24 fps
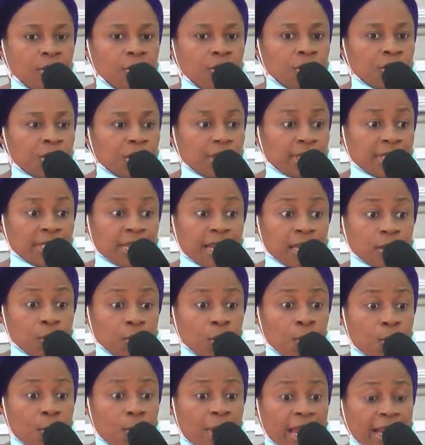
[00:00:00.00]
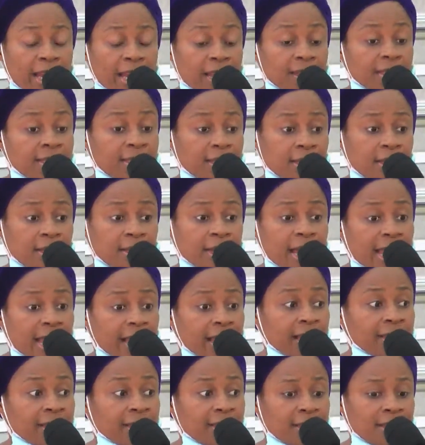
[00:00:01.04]
She said, I can see. I
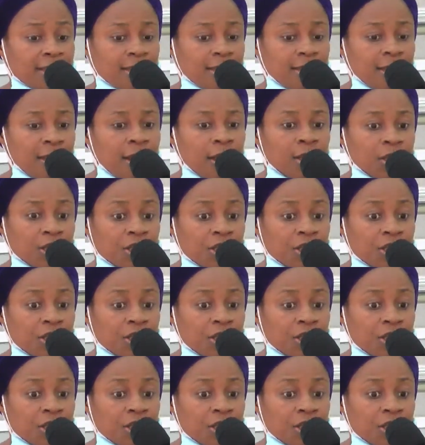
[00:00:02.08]
can see.